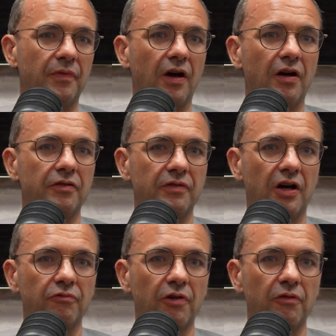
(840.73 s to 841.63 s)

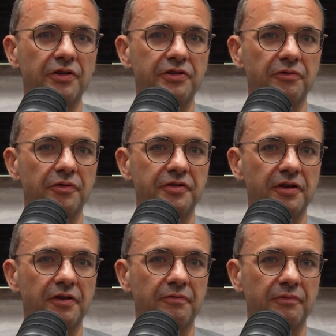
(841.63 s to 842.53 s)
our role is to
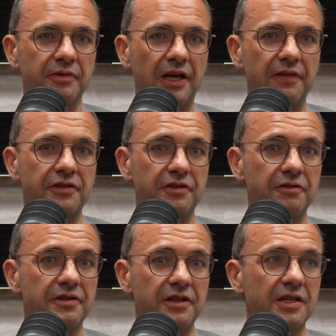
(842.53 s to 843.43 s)
also get the
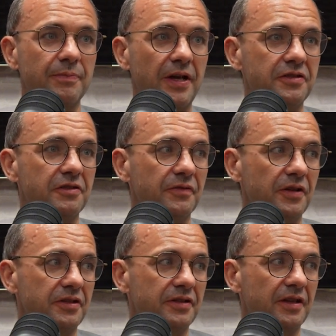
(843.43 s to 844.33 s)
students into the best
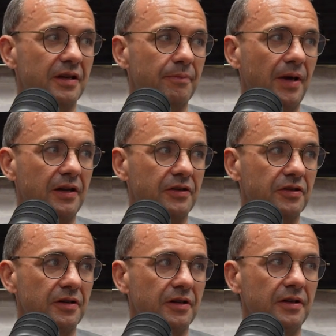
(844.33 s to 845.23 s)
university they can manage.
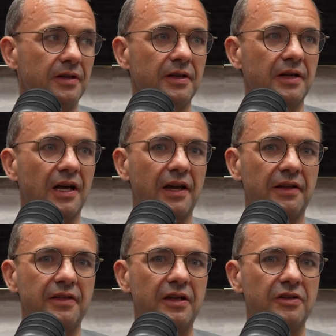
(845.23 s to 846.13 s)
And I
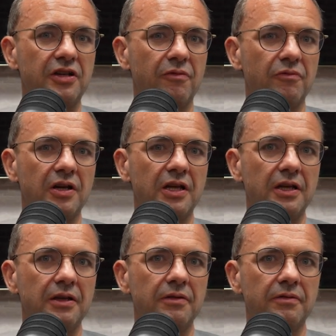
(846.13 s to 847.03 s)
think
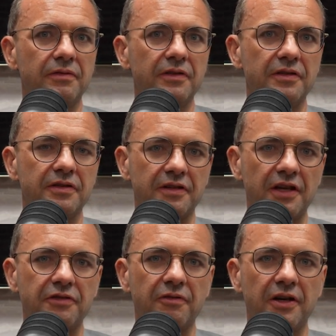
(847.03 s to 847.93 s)
generally the
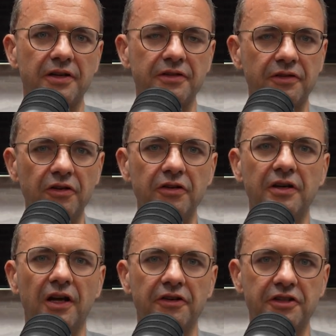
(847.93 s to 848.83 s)
success rate is good,
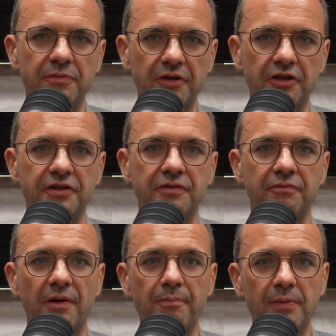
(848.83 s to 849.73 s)
largely because
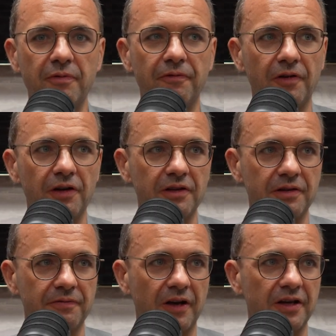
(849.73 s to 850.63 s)
when people follow the
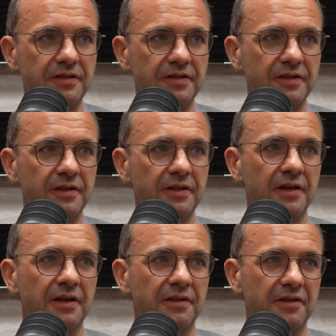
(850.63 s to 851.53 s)
advice,
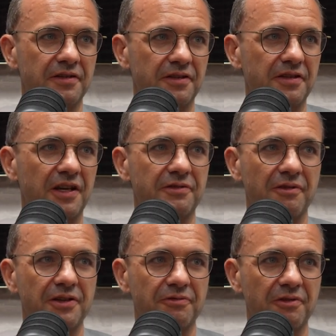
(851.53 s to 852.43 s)
the success
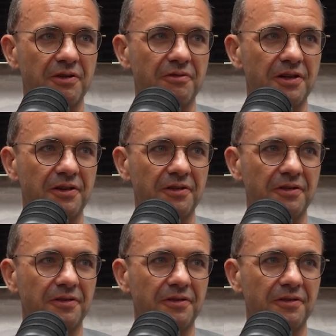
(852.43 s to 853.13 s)
rate is really, really good.